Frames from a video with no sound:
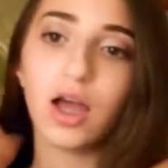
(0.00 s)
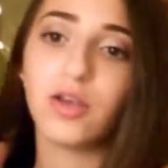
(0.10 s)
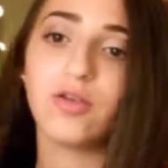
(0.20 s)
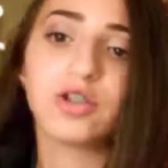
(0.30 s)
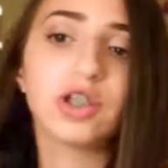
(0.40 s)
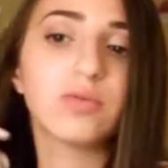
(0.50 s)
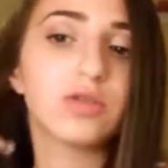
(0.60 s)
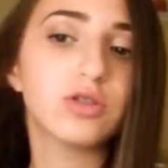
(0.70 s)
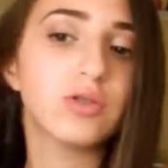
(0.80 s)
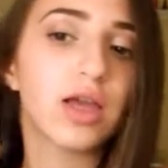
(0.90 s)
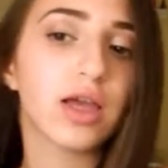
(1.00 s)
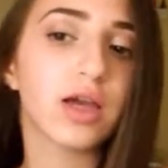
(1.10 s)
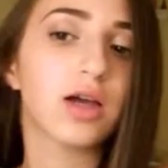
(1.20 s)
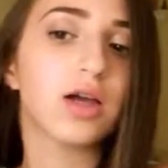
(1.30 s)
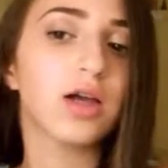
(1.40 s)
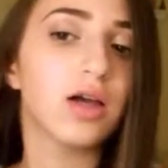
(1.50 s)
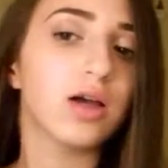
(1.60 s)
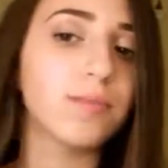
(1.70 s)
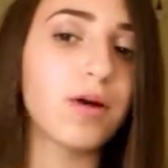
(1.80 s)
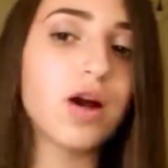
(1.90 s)
I usually will do like
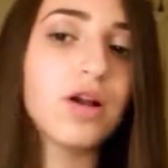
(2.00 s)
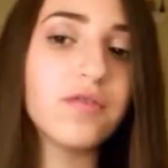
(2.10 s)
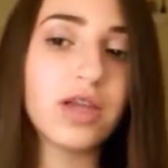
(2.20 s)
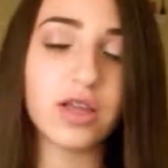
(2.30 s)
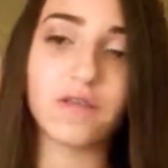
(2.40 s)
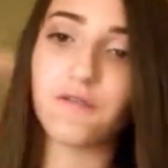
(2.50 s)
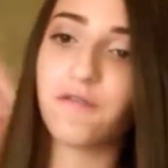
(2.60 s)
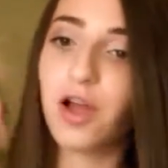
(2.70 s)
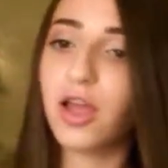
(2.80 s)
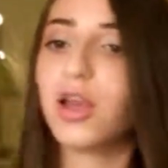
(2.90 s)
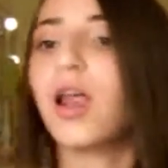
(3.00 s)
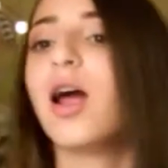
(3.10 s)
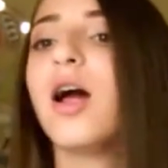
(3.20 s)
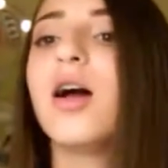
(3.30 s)
part of it in the front,